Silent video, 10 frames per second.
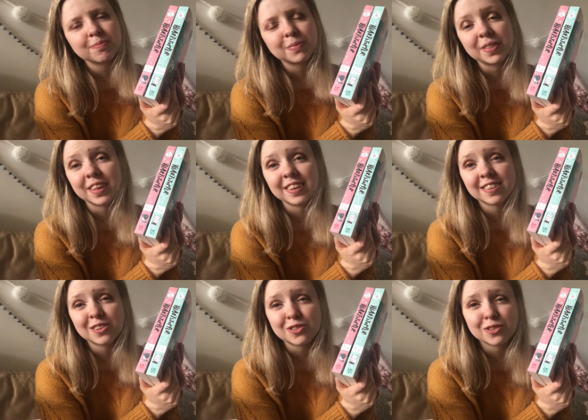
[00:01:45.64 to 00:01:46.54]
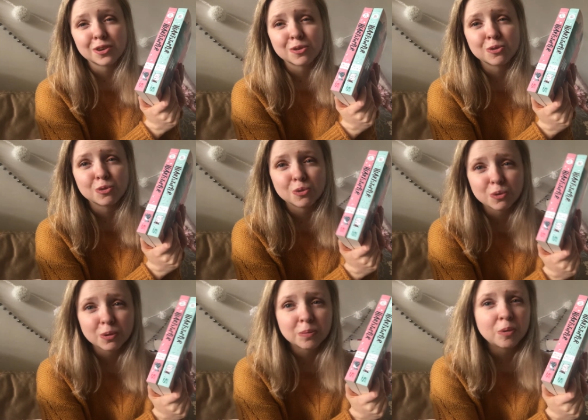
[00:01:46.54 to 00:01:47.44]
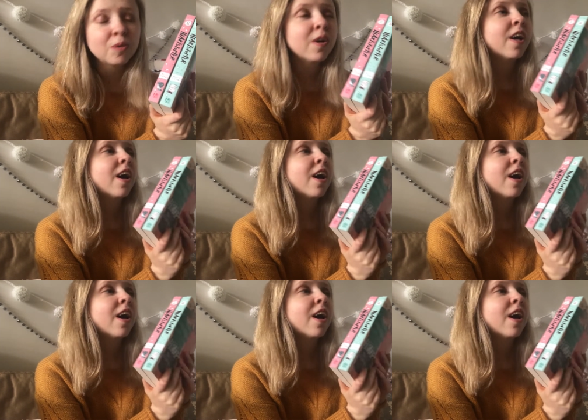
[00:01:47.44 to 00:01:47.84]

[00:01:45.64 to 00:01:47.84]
But these are just adorable.